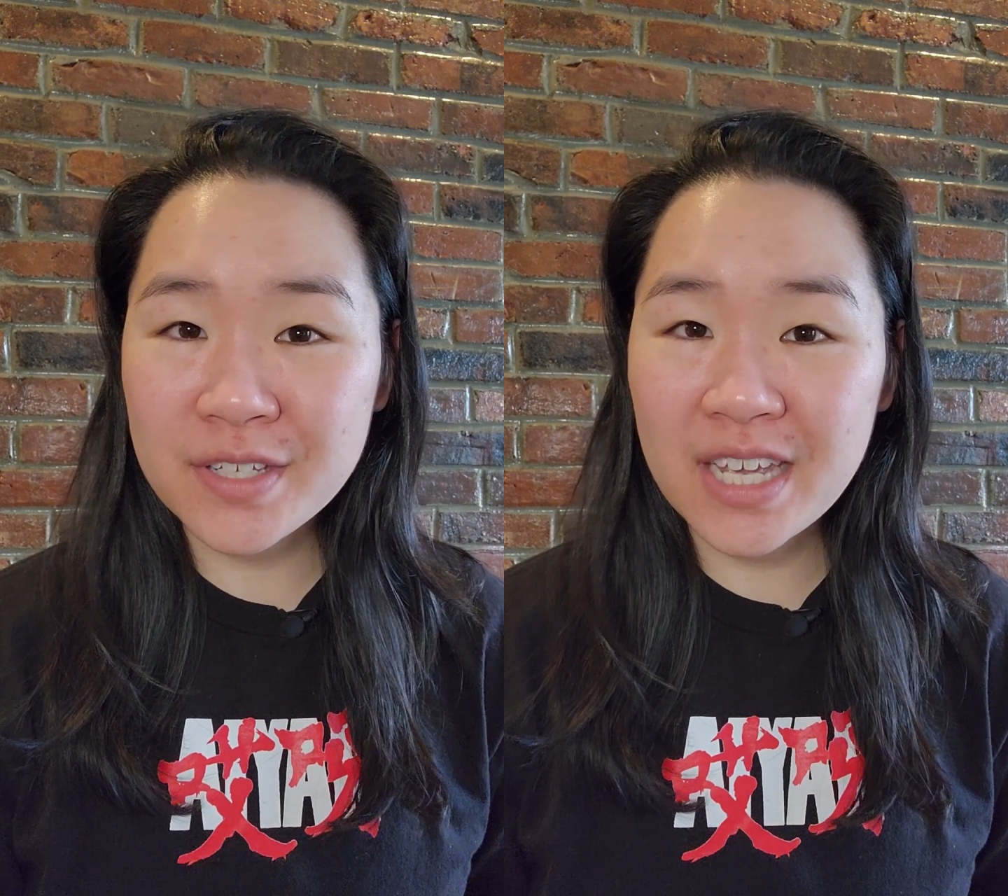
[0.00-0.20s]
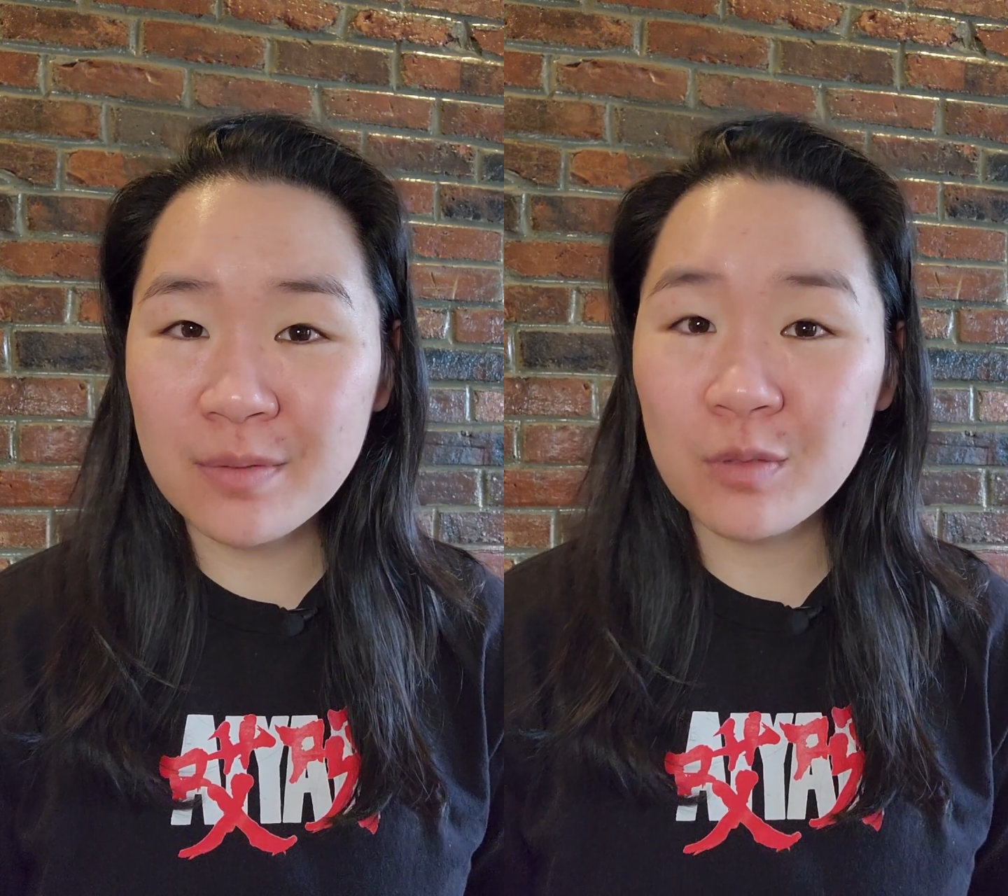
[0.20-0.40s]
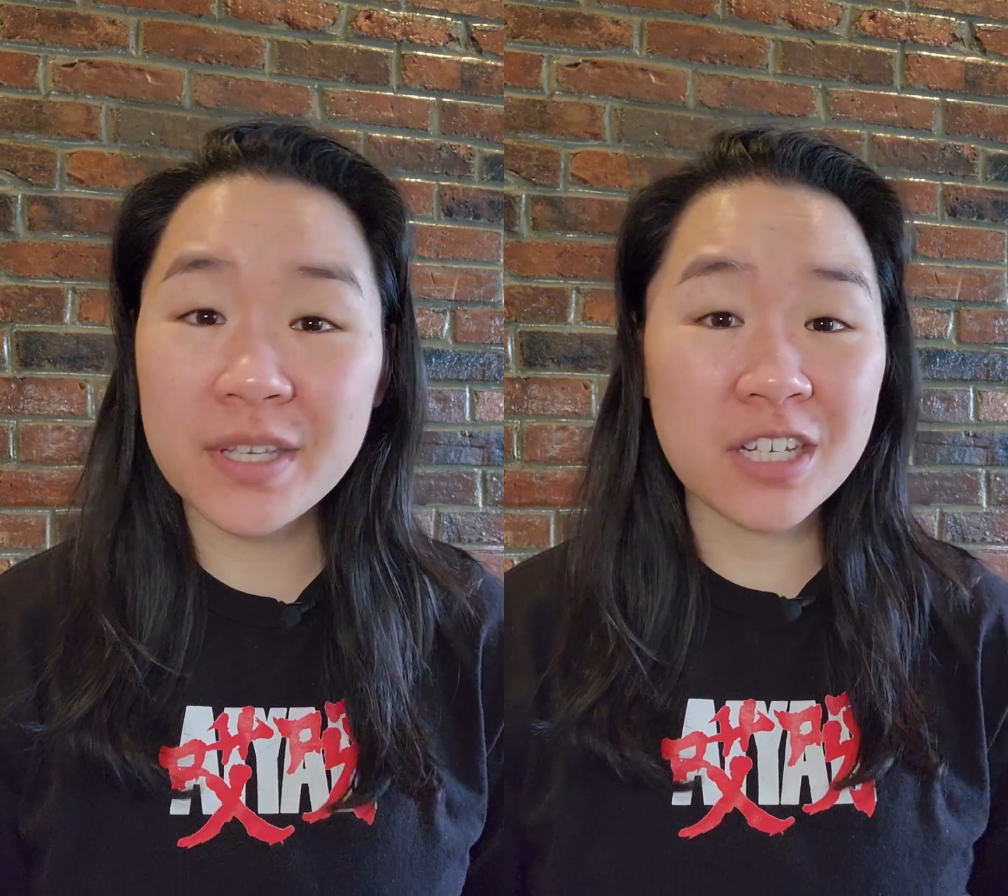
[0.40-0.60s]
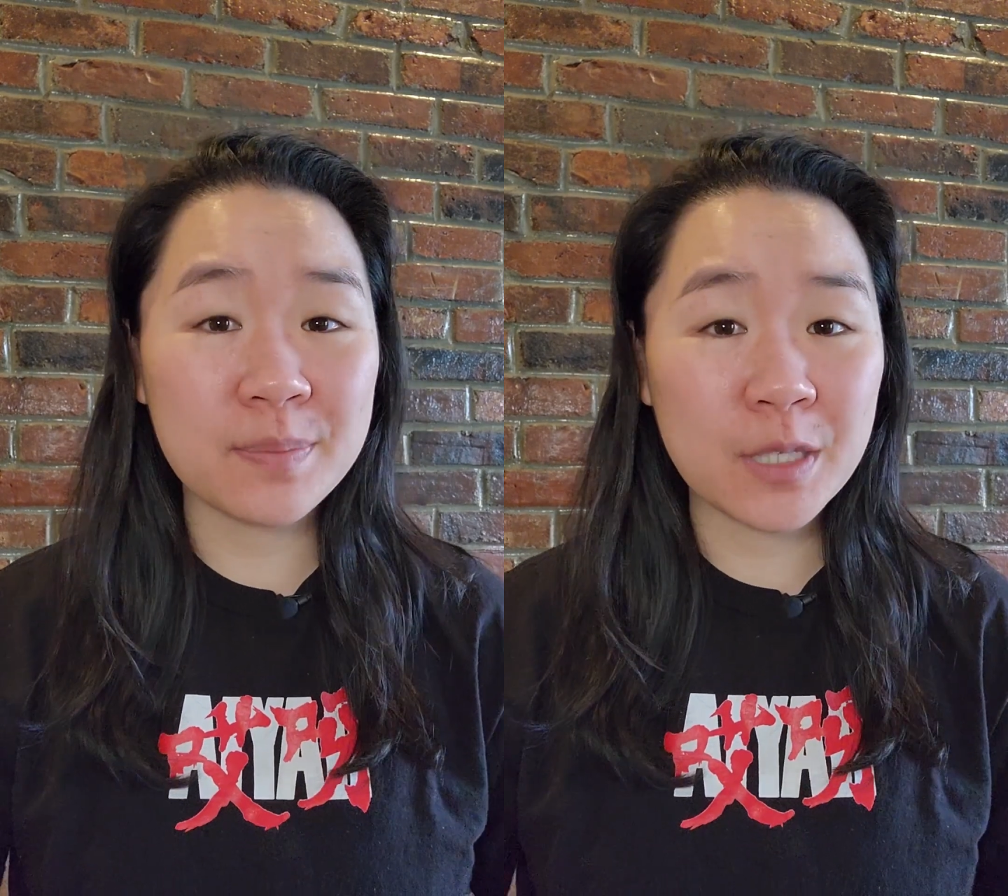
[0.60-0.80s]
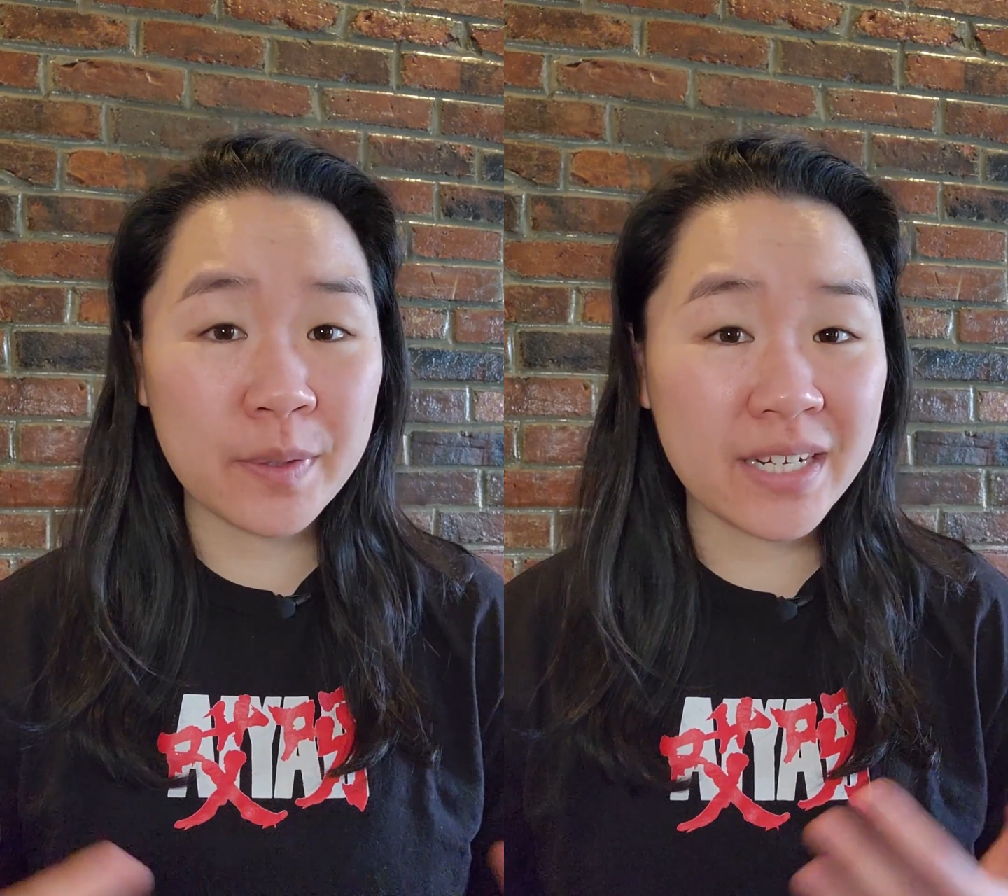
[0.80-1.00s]
table because
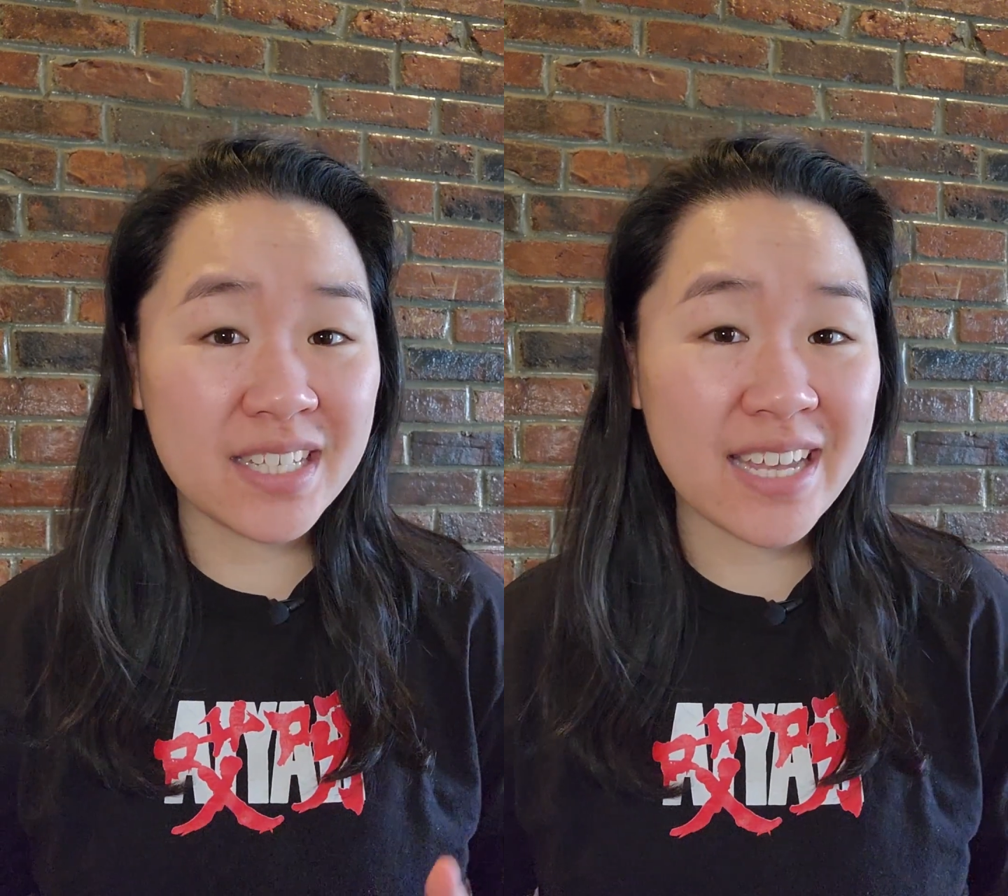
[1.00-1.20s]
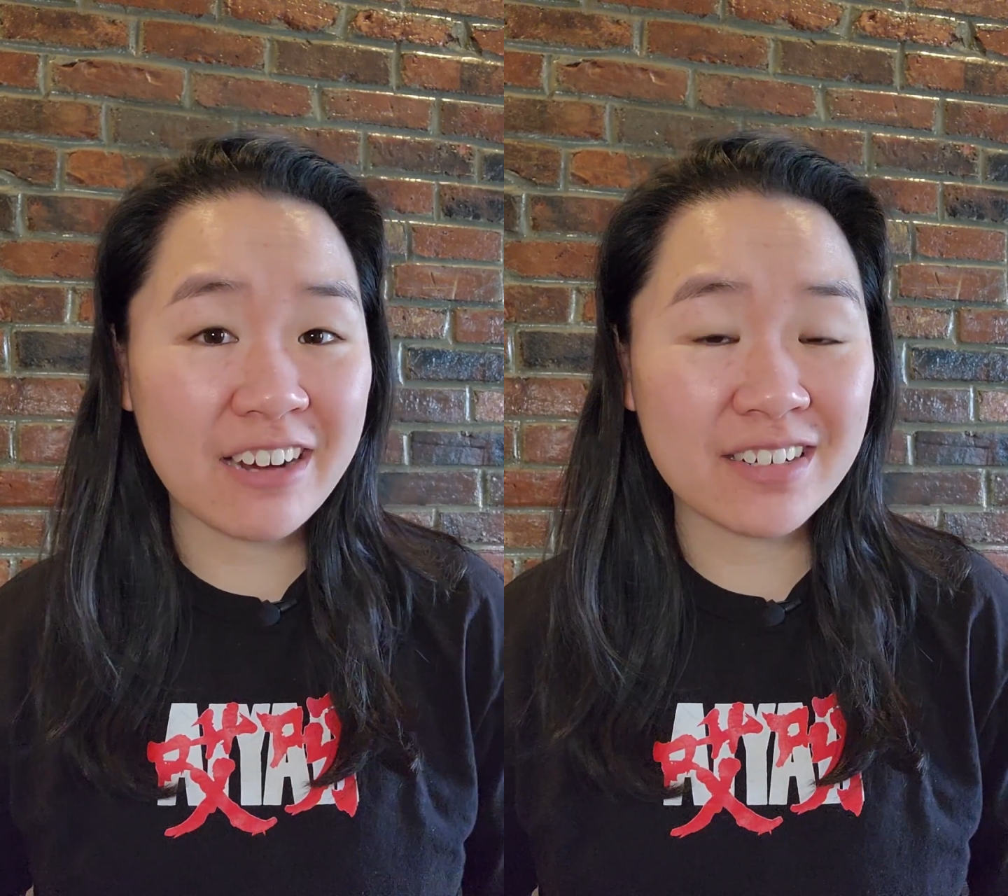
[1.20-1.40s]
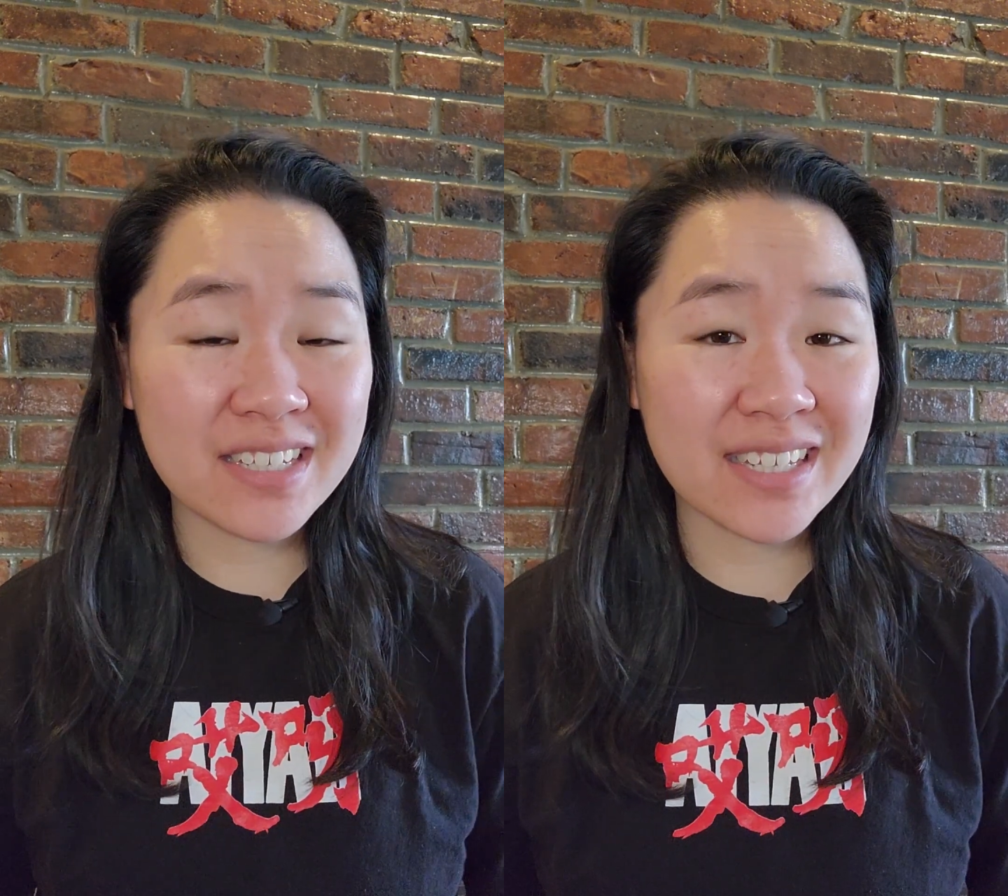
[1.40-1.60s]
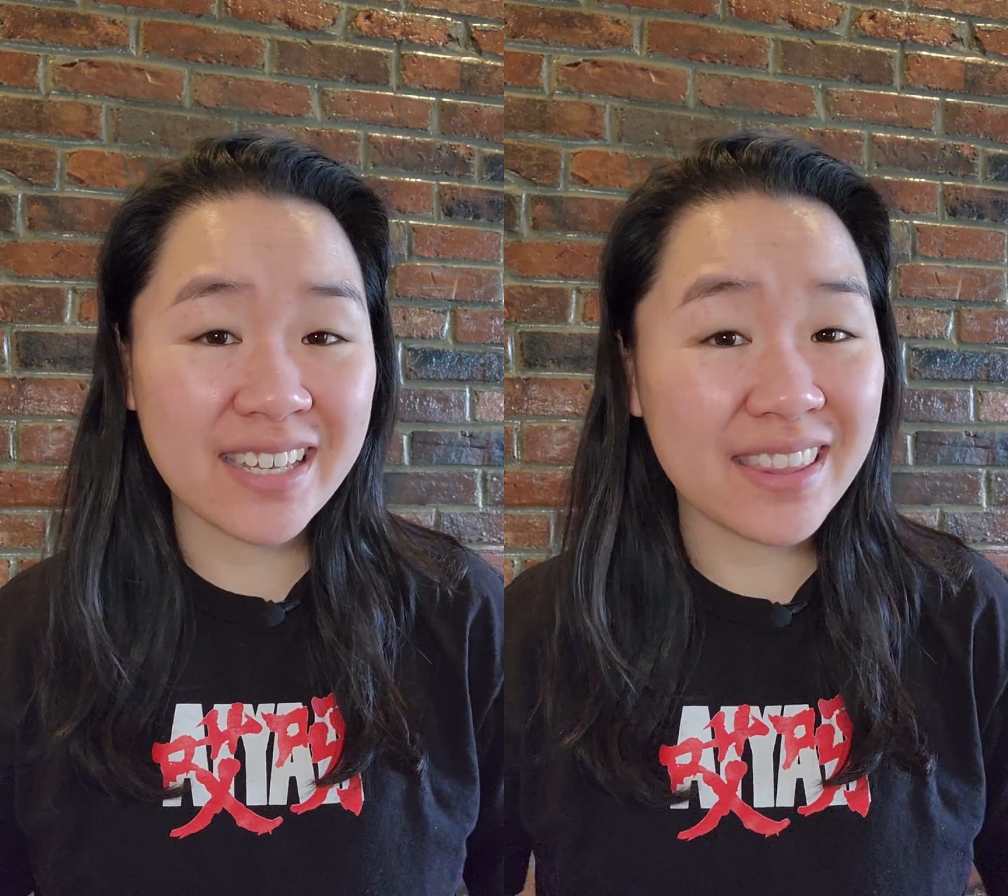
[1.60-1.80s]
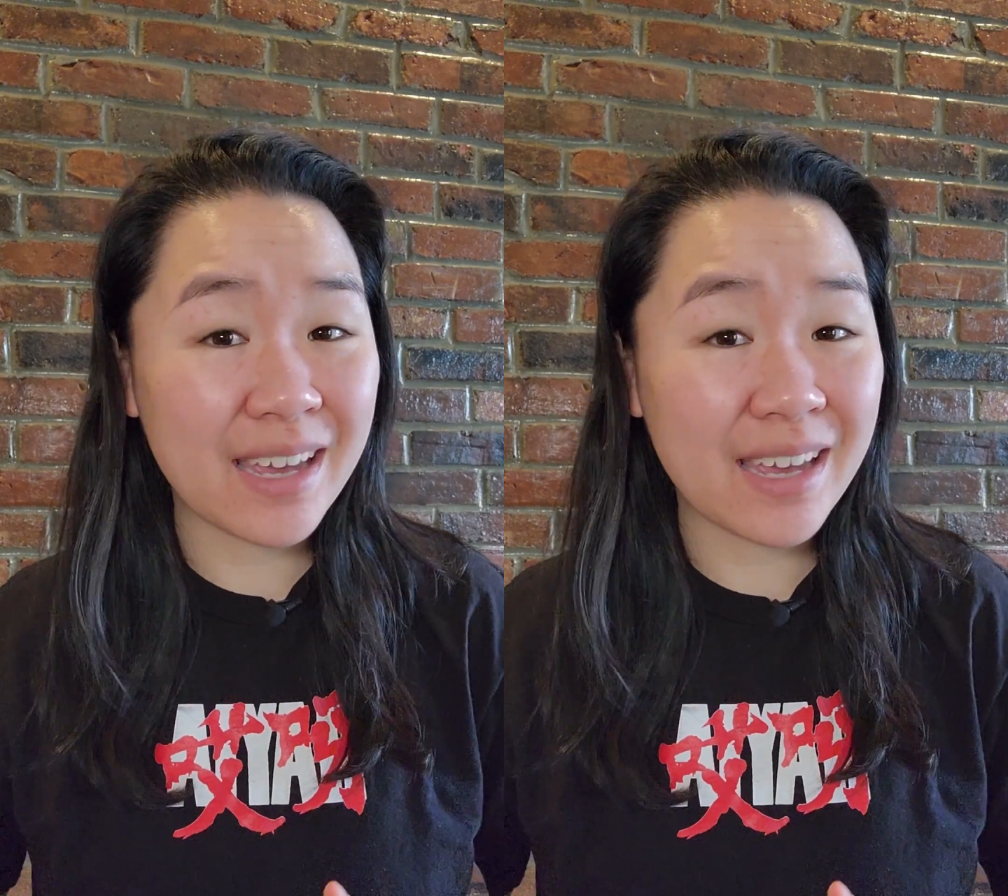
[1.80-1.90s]
between his hair and his skin,